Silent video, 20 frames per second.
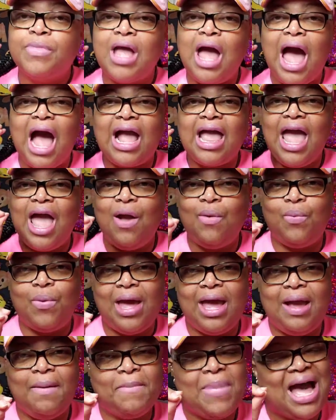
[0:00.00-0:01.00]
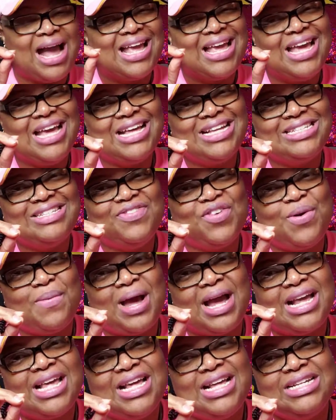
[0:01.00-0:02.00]
I can't wait my kids for
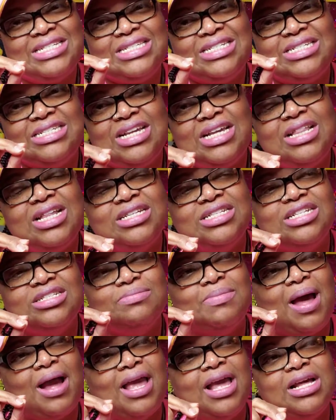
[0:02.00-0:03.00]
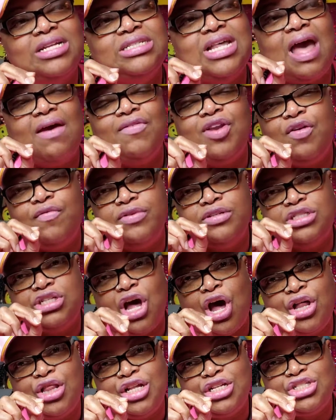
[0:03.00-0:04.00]
my kids to see this because my kids haven't even
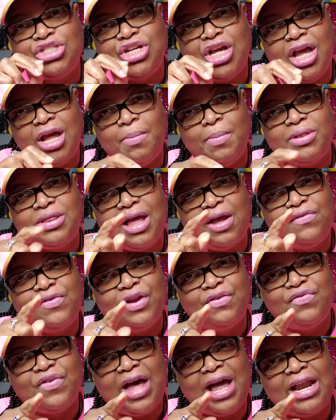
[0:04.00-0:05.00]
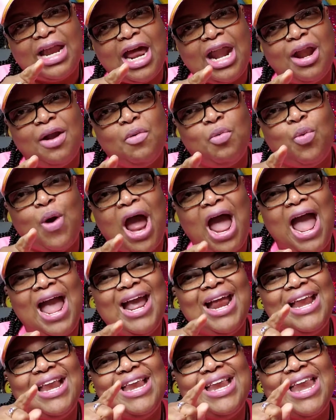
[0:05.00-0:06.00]
saw this yet, but they're gonna find out it
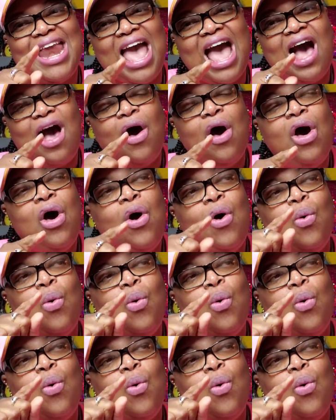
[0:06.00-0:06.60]
right now